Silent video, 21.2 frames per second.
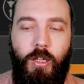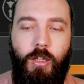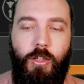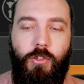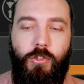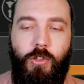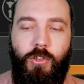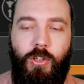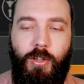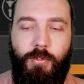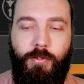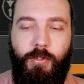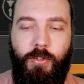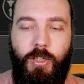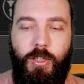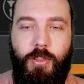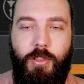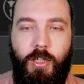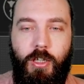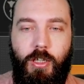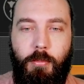so definitely
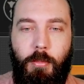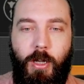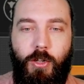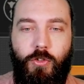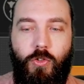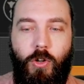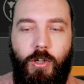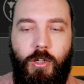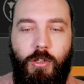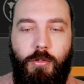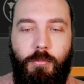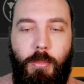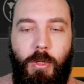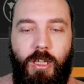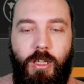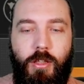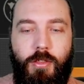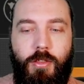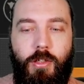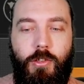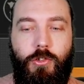think about trying to
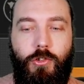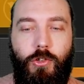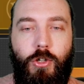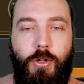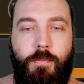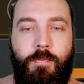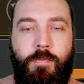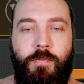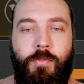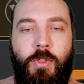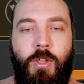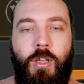pick this up.